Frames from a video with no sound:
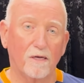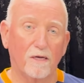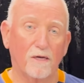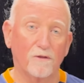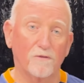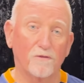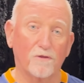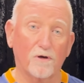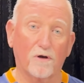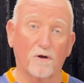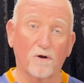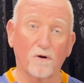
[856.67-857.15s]

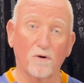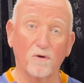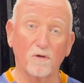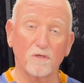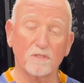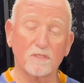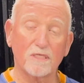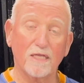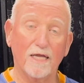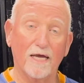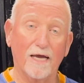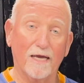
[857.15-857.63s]
The
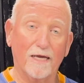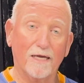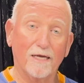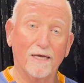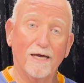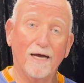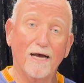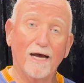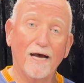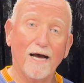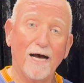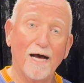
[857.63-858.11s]
girls like,
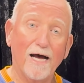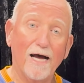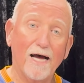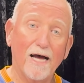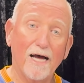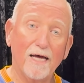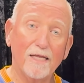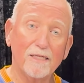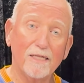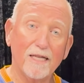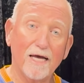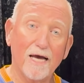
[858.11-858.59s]

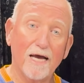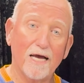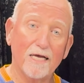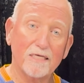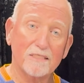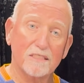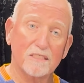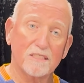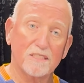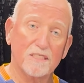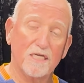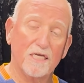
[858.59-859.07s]
a
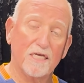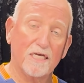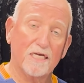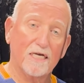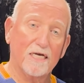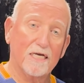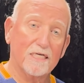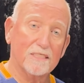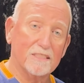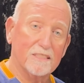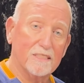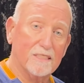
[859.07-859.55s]
las
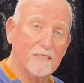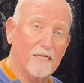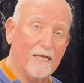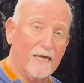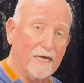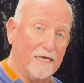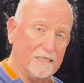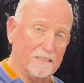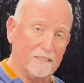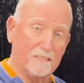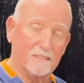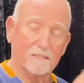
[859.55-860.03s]
chicas
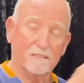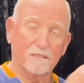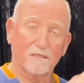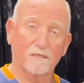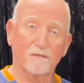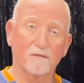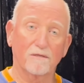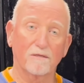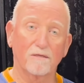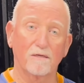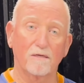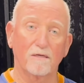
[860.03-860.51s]
les.
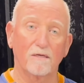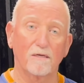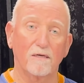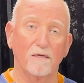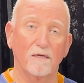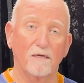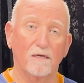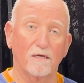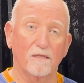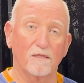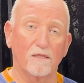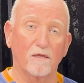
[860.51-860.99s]

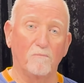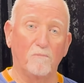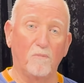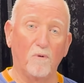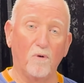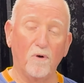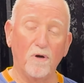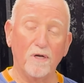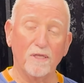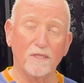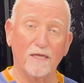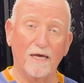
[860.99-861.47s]
The
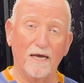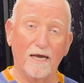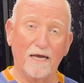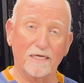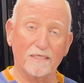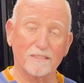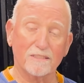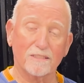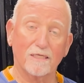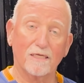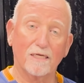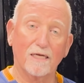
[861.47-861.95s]
boy
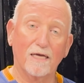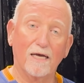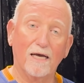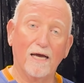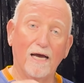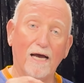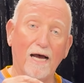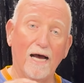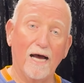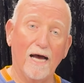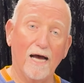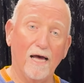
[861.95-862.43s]
likes,
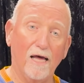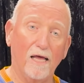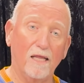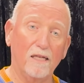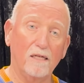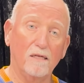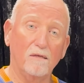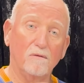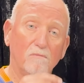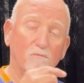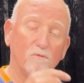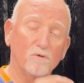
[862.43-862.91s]

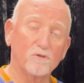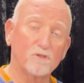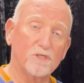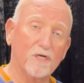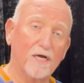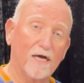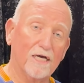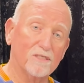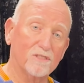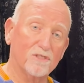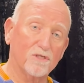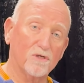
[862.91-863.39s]
al
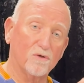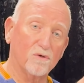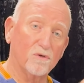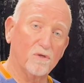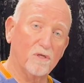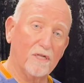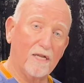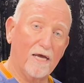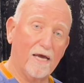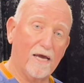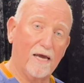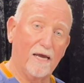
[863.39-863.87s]
muchacho
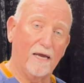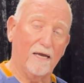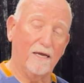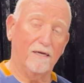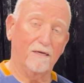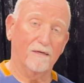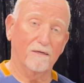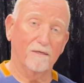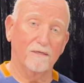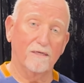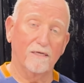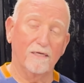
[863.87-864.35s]
le.
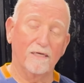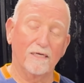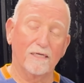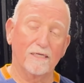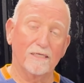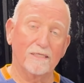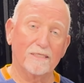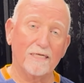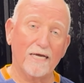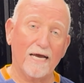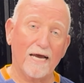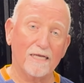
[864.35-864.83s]

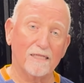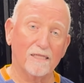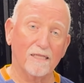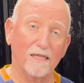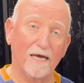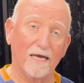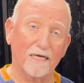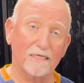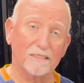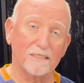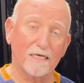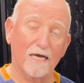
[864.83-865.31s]
Dad
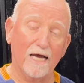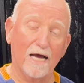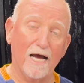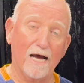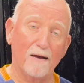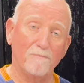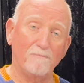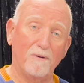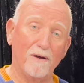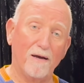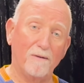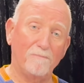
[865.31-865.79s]
likes, a
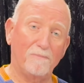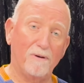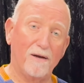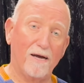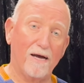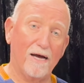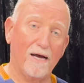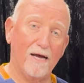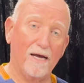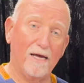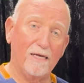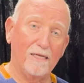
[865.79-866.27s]

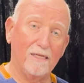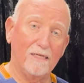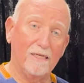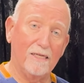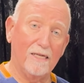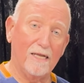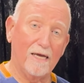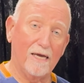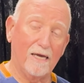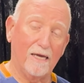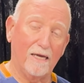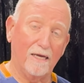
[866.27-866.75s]
papá
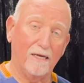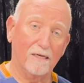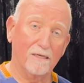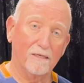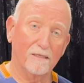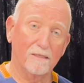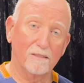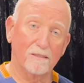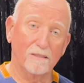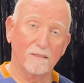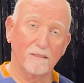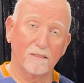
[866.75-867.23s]
le.
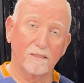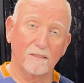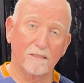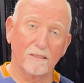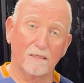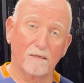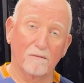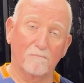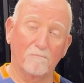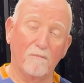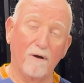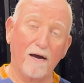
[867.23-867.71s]

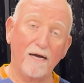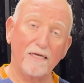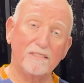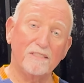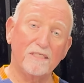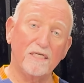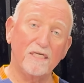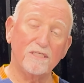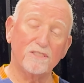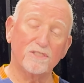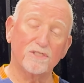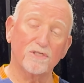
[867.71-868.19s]
My
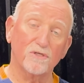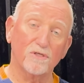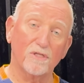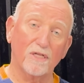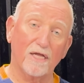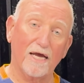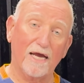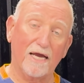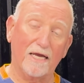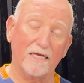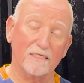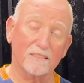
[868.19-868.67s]
teacher
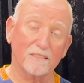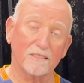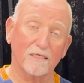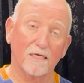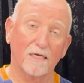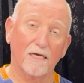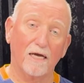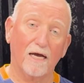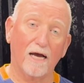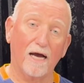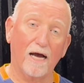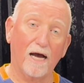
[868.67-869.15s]
likes,
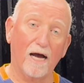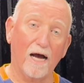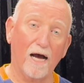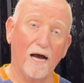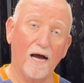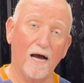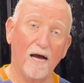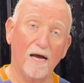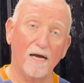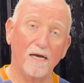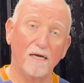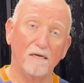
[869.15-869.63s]

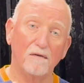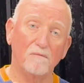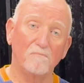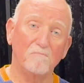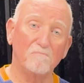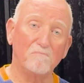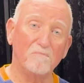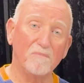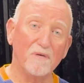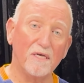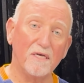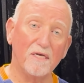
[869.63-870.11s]
a
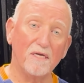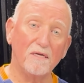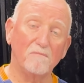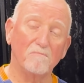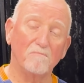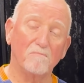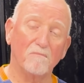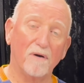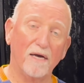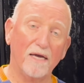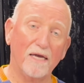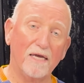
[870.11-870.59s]
mi
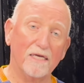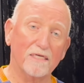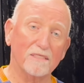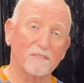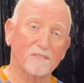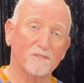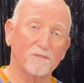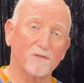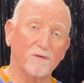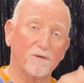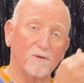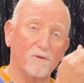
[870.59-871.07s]

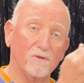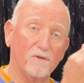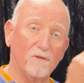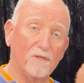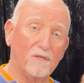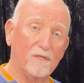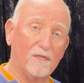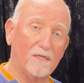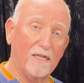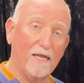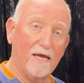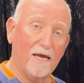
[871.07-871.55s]
maestro
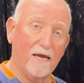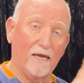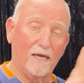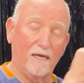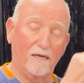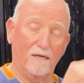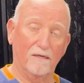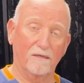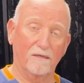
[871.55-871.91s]
le.